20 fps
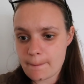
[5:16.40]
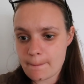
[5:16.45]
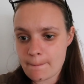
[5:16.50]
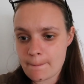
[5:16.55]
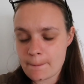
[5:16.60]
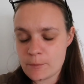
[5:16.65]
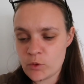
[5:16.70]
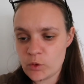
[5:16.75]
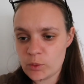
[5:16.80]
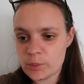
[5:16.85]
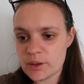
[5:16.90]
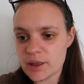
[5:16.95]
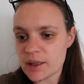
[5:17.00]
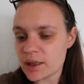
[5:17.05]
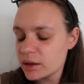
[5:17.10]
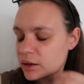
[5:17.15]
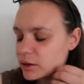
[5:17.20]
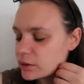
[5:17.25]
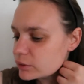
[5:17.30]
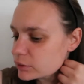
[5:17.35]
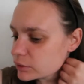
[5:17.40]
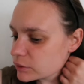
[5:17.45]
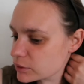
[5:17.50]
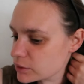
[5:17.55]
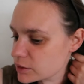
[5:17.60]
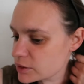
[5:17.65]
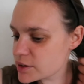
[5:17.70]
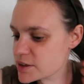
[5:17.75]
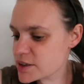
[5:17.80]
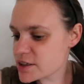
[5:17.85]
normally,
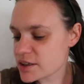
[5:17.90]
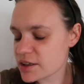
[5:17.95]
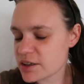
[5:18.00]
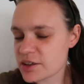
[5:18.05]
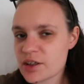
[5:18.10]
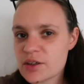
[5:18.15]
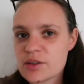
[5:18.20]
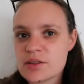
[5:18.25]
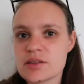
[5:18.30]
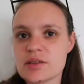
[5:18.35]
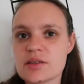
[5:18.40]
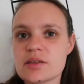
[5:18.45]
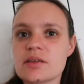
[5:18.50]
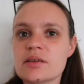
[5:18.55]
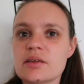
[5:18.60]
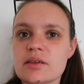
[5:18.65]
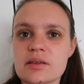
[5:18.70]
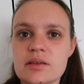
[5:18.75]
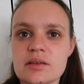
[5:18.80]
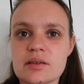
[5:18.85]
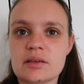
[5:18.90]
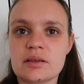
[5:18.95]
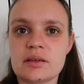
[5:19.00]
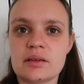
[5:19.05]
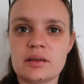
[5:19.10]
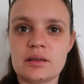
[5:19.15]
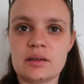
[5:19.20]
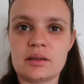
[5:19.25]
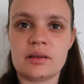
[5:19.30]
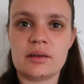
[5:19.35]
because uh, I
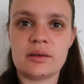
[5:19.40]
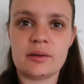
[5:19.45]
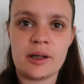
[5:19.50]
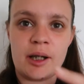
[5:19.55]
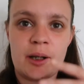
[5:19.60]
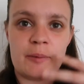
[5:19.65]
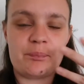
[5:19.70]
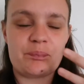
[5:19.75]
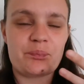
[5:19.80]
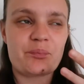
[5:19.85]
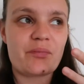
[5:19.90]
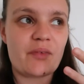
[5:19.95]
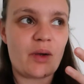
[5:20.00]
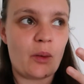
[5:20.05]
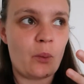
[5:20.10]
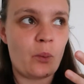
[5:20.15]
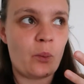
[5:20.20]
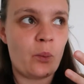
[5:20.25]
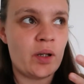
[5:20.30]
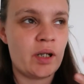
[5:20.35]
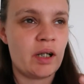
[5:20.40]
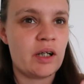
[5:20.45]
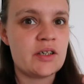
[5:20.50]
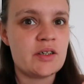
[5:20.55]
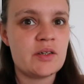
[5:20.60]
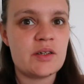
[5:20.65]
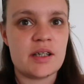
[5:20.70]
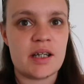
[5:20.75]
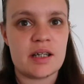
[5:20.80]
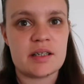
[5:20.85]
don't, when I
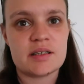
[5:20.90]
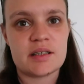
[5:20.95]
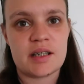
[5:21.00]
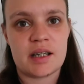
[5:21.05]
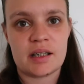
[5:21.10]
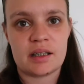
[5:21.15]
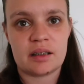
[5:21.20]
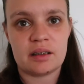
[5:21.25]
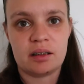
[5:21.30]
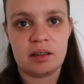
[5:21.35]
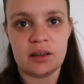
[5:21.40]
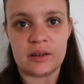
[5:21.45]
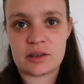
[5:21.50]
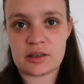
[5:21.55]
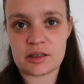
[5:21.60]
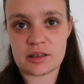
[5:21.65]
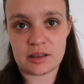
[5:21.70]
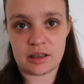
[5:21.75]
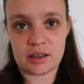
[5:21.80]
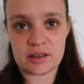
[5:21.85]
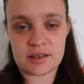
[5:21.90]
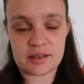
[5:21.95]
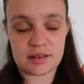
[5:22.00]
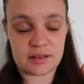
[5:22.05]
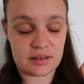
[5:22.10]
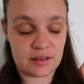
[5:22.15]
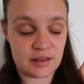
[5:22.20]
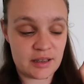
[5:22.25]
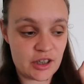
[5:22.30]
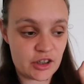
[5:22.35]
do the editing, I, I
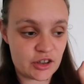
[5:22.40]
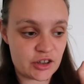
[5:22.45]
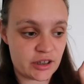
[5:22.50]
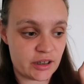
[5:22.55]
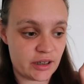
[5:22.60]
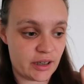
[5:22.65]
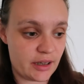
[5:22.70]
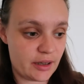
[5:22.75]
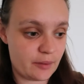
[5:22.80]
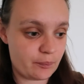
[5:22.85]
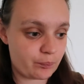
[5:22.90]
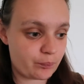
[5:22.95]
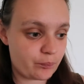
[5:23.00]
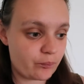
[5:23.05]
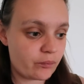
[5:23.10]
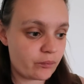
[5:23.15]
literally